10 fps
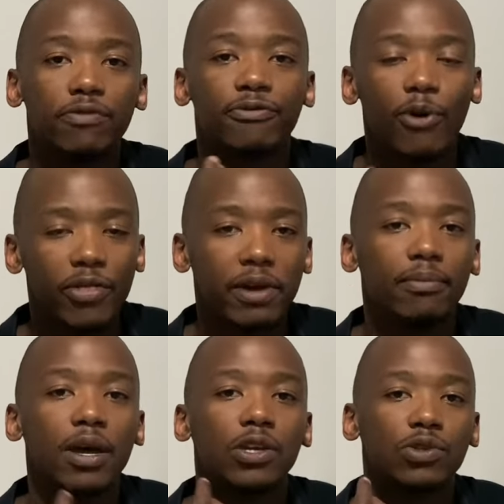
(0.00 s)
for them
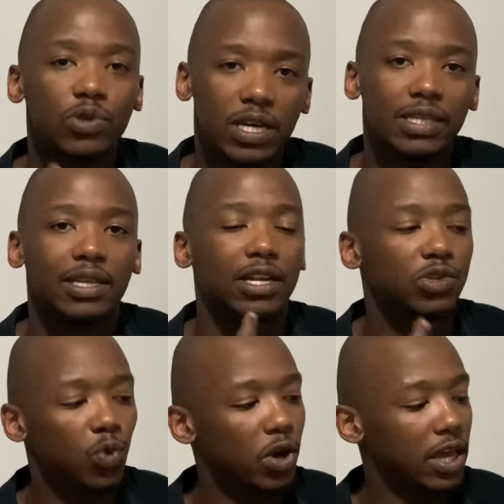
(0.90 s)
to test that it's
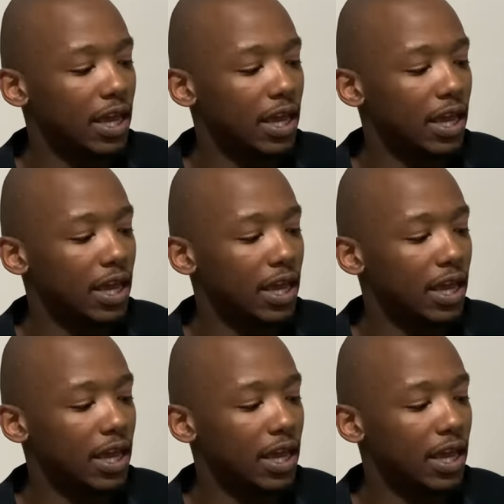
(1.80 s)
working,